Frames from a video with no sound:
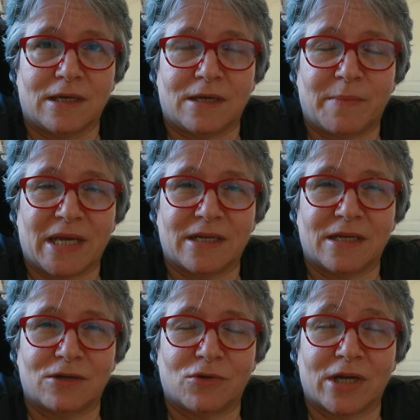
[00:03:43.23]

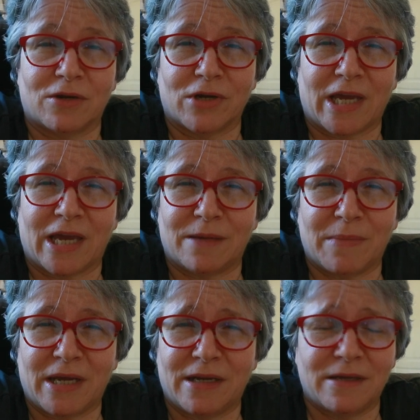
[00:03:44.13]
Amanda Gregory
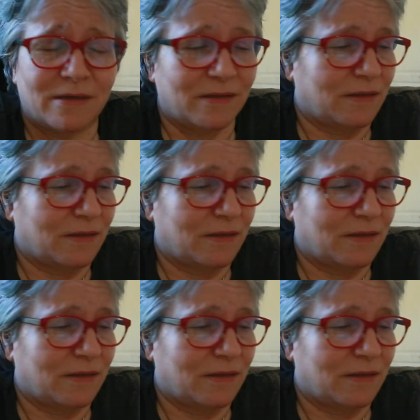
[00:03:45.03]
Handmade.